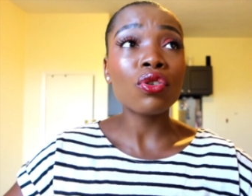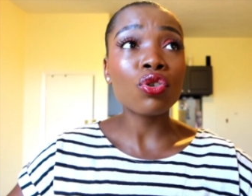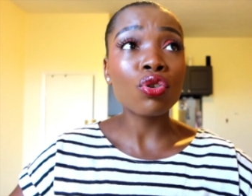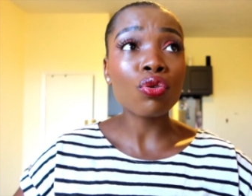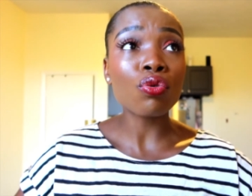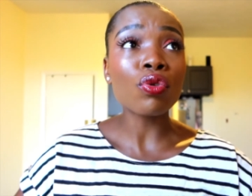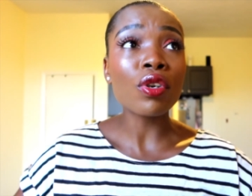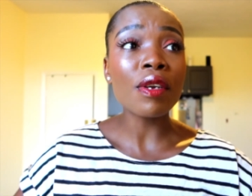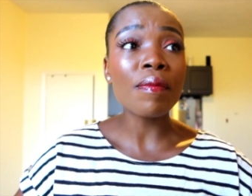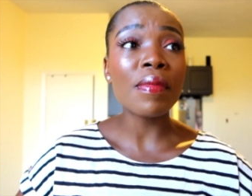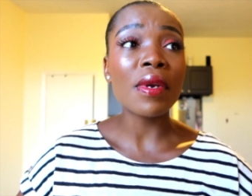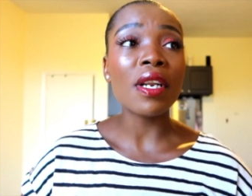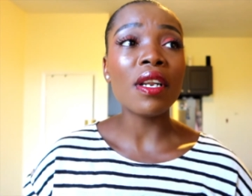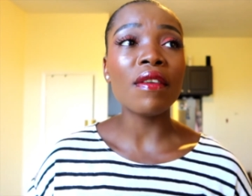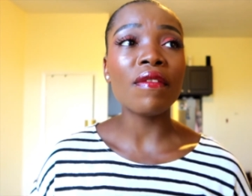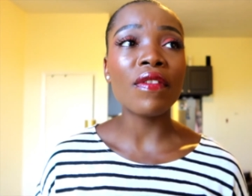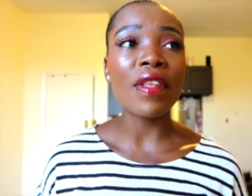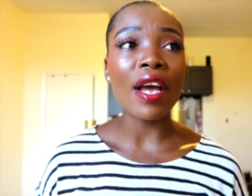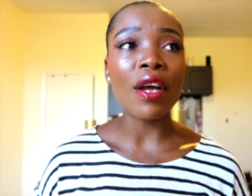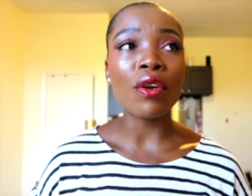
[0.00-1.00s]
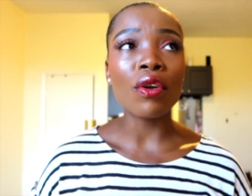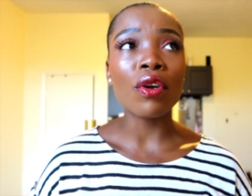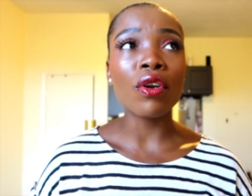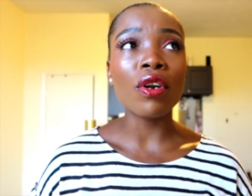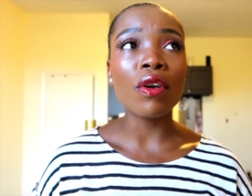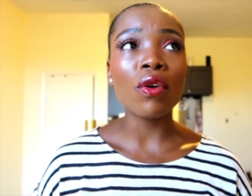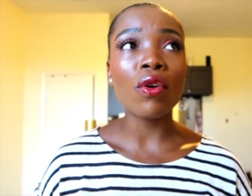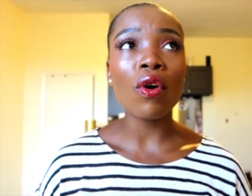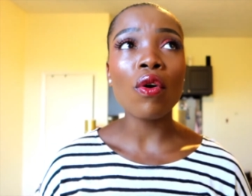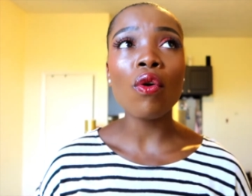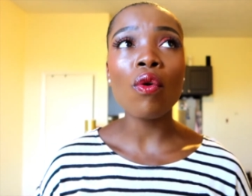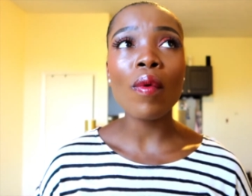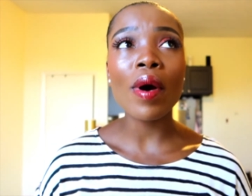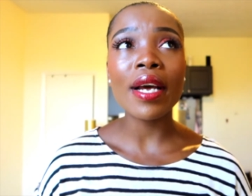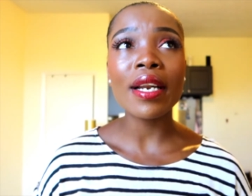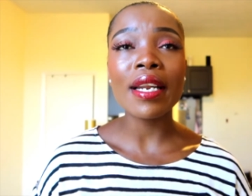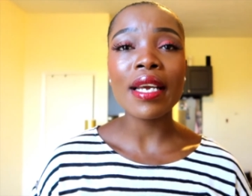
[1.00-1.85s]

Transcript: truly believe that no one